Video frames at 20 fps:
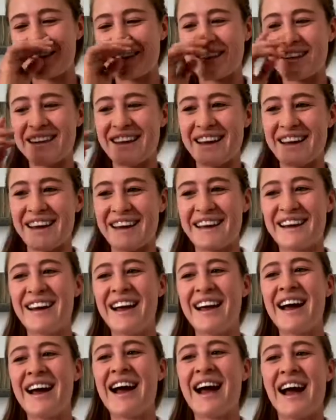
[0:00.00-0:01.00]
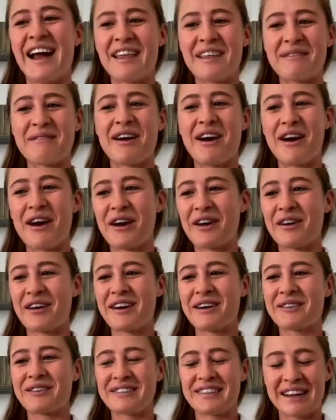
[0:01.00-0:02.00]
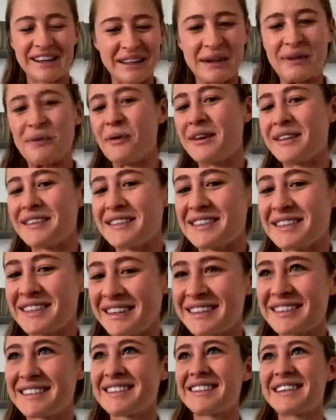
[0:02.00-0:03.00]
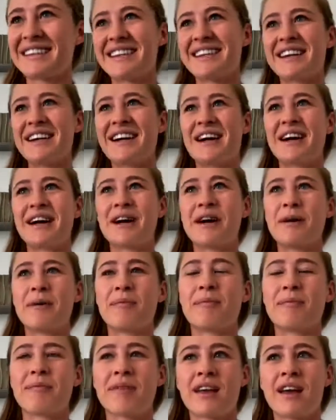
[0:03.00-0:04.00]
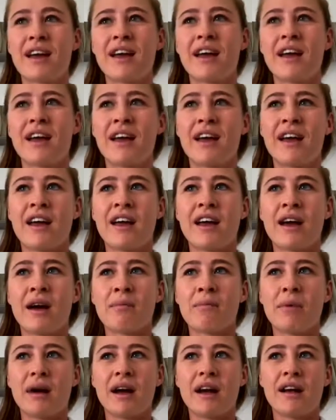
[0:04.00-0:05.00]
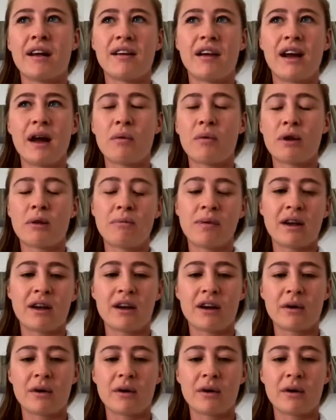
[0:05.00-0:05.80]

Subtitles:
Sunday. I think my heart rate was at like 160. But I wouldn't be